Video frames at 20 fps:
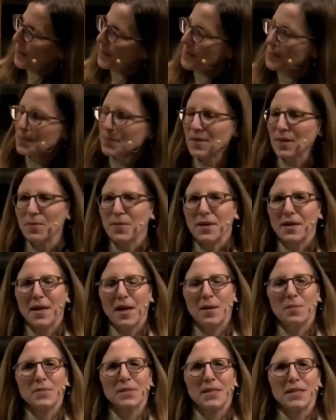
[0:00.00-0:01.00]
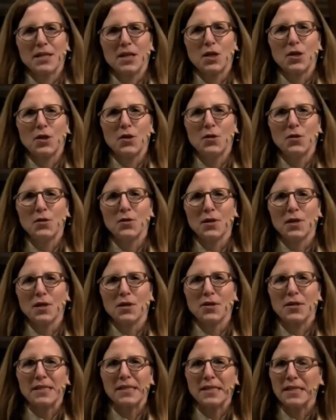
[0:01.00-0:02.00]
and becomes a cocoon or a
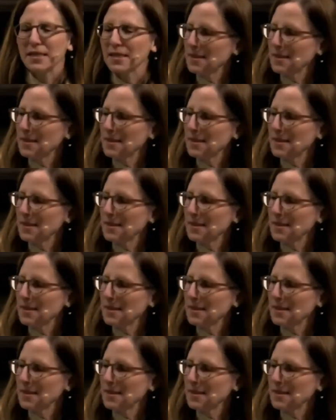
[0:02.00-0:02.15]
chrysalis.